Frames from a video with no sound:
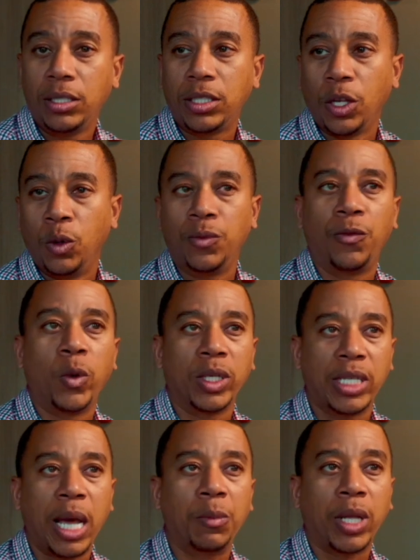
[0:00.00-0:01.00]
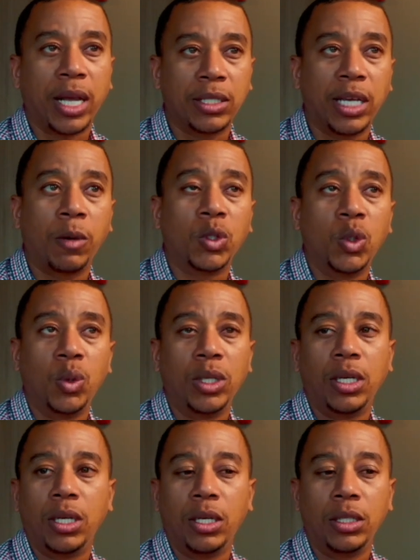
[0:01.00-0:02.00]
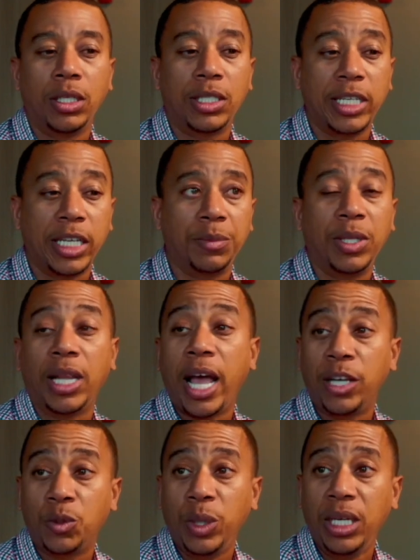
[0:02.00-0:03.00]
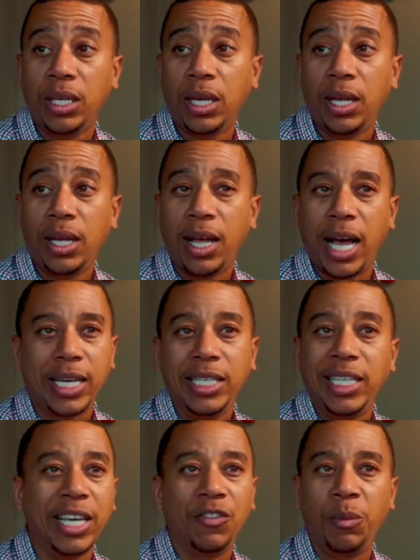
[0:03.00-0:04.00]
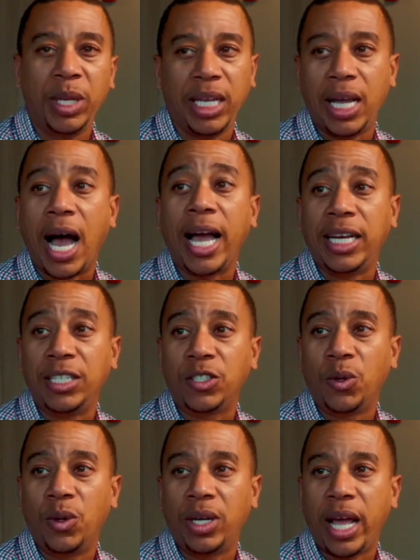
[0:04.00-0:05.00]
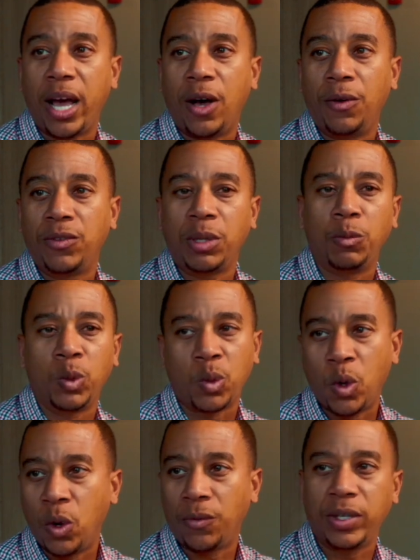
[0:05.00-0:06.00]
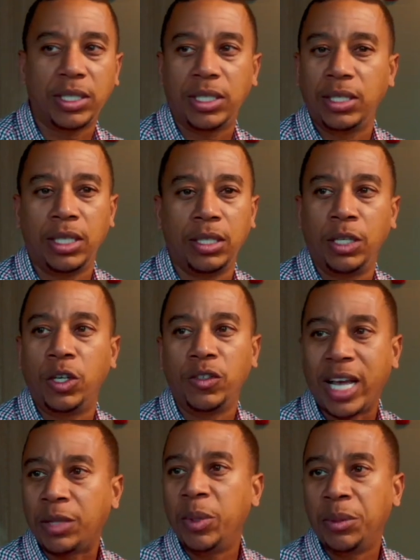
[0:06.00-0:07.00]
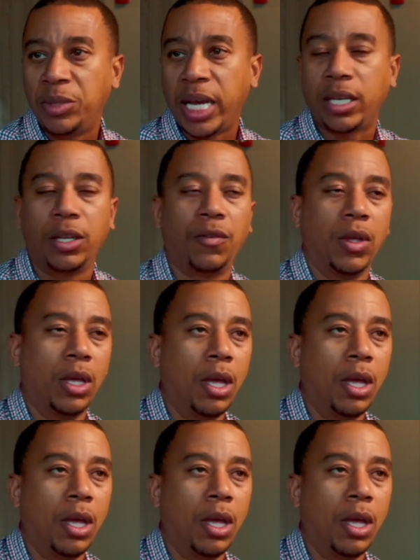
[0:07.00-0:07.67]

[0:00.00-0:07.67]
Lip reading: So, for example, like I said, I was doing the assessment last week. I couldn't give them any guidance on how something was wrong, fix it, because you have to be objective.